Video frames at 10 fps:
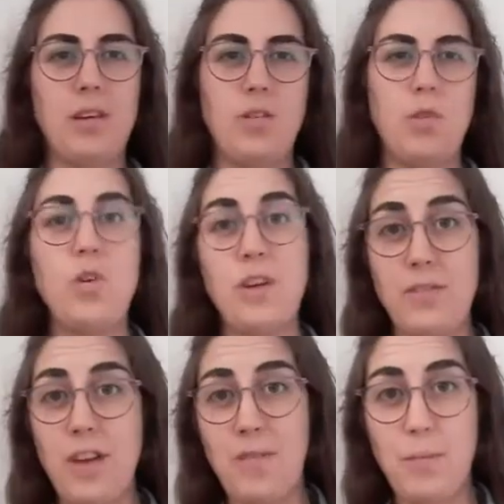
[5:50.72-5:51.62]
or if
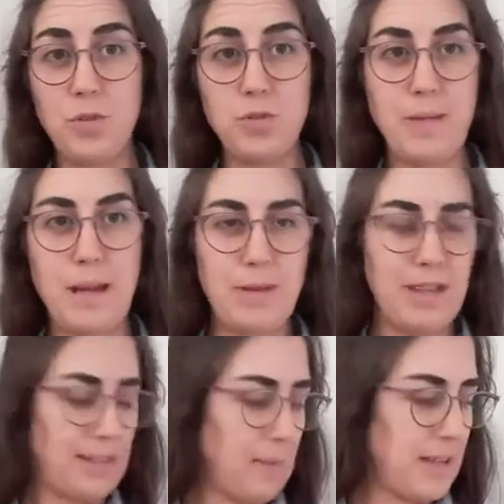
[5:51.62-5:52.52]
you have a bottle baby,
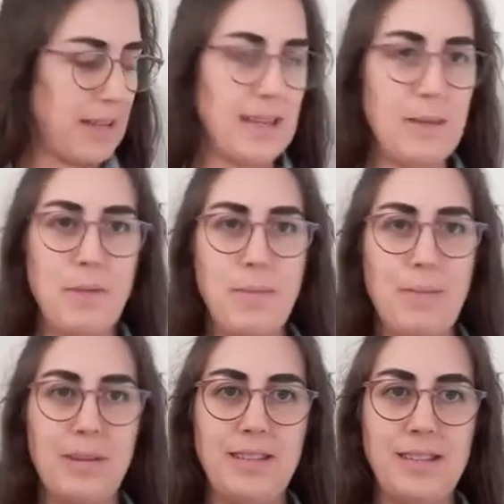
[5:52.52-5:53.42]
same thing, keep the
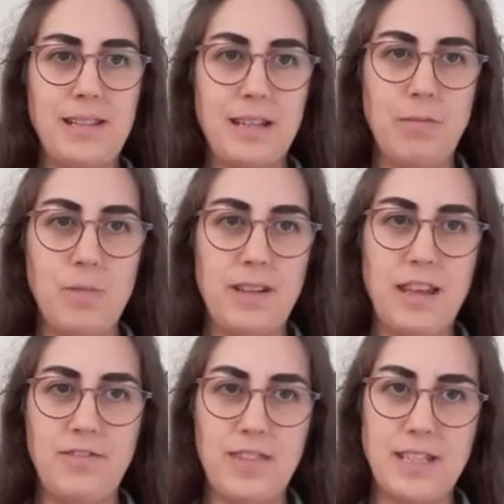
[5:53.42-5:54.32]
baby sitting up while
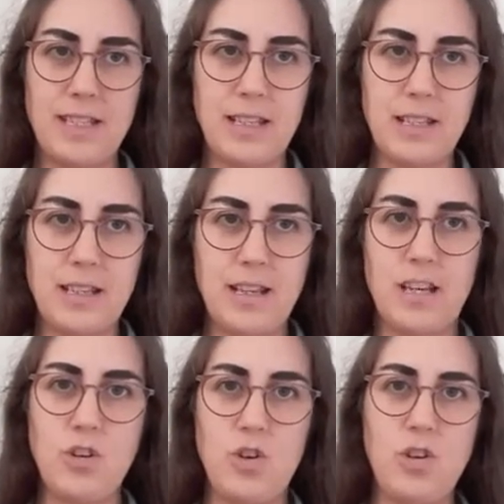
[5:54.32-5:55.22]
they're feeding
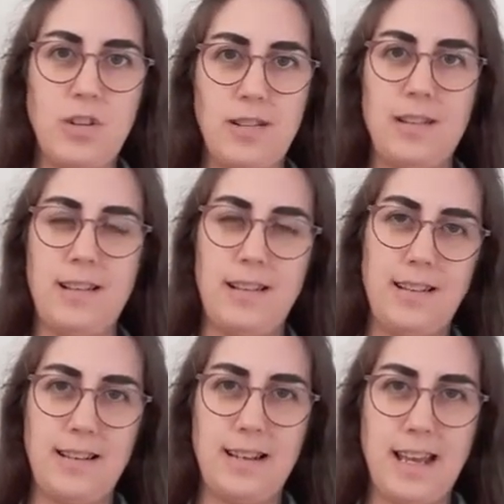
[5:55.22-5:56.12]
and not
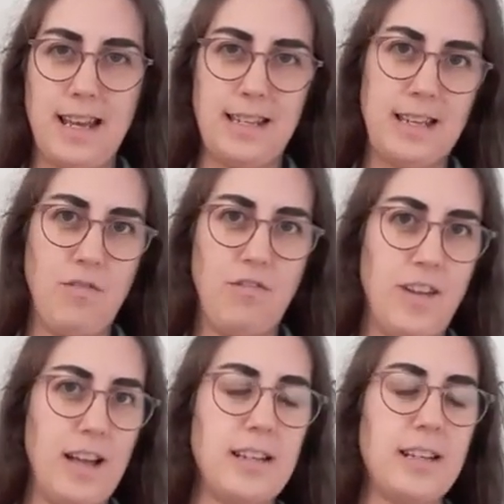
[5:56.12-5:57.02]
laying down
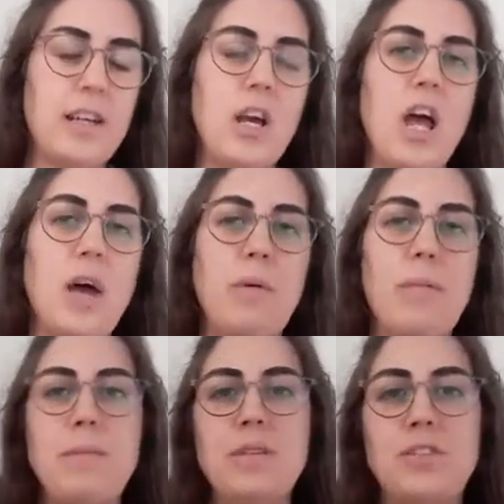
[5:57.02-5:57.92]
flat. When
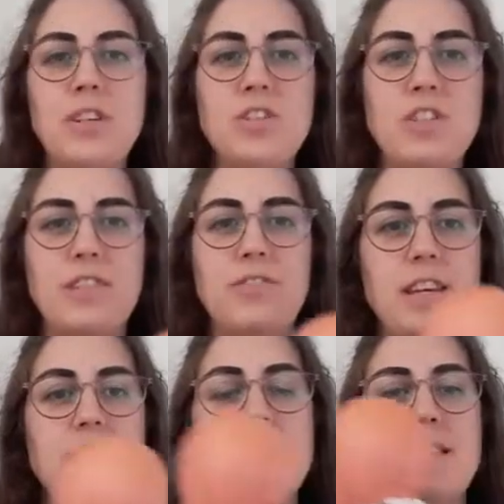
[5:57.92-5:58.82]
baby's finished their
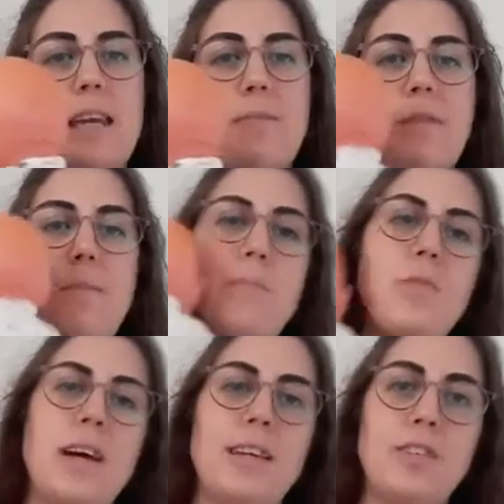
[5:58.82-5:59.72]
feed, keep them
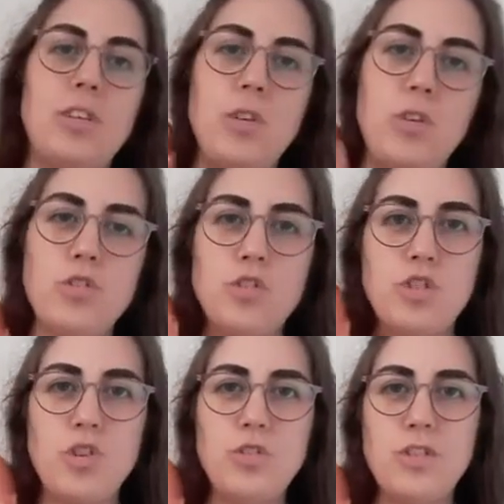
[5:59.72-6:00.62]
upright. So on your
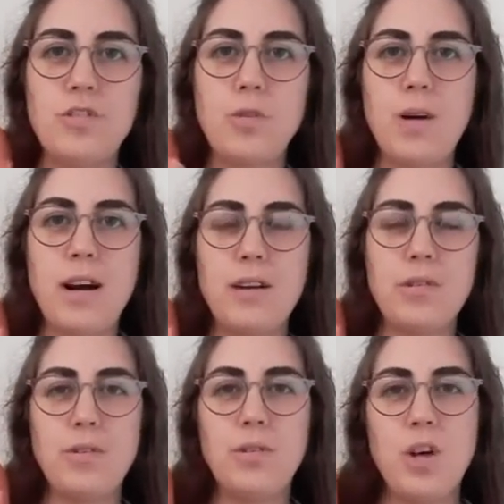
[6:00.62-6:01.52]
shoulder for a
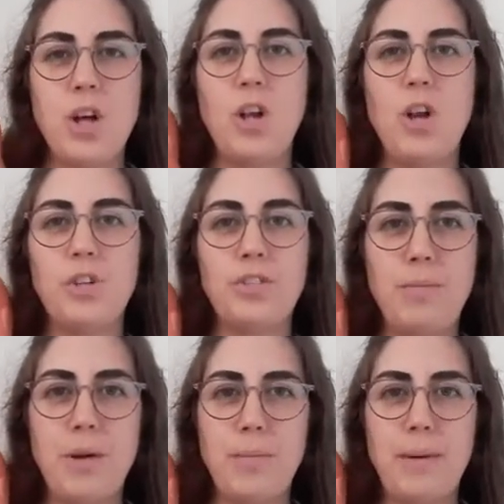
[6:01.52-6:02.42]
while, lots of
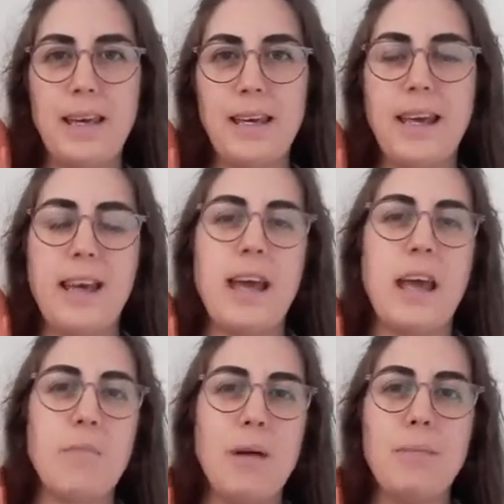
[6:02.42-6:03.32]
burping. It might be